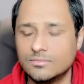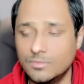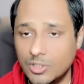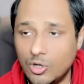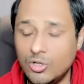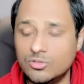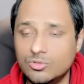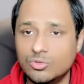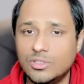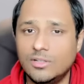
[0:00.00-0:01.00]
because
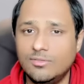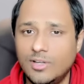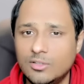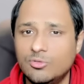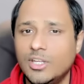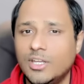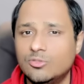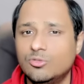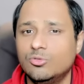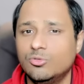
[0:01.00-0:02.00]
Uttar Falguni
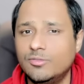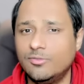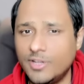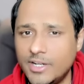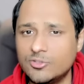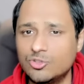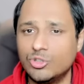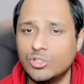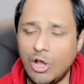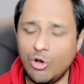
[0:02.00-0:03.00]
has to do with friends. So
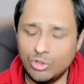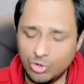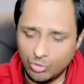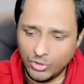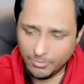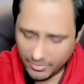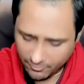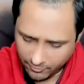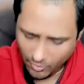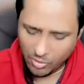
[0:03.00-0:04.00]
now you will be
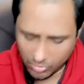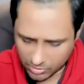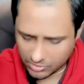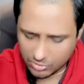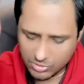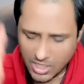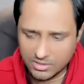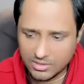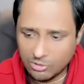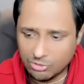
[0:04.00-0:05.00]
forced to
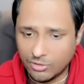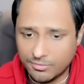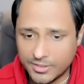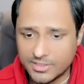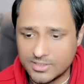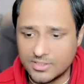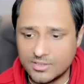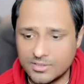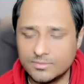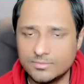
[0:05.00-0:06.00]
cut down your friend circle.